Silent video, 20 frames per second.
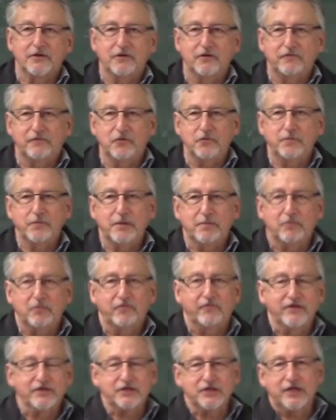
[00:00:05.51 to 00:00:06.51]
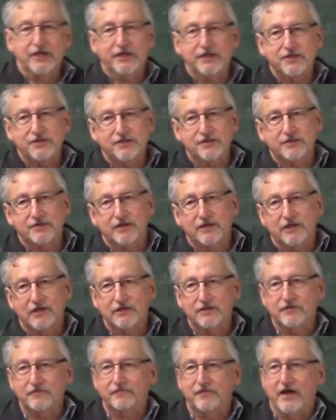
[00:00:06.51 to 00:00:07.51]
there are a few people visiting us
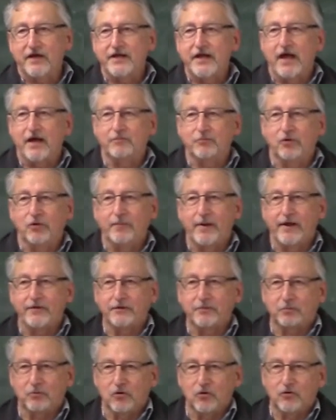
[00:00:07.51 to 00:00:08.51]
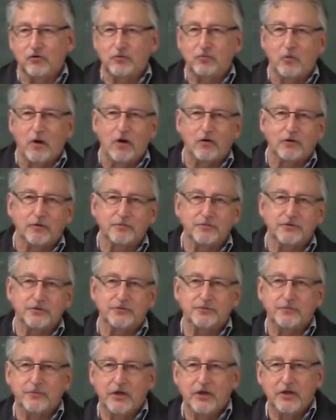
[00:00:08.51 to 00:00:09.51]
uh, to find out more about the program. Welcome
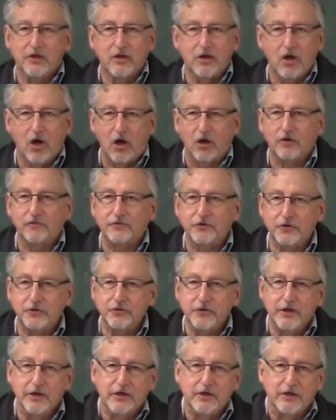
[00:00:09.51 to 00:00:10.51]
to all of you.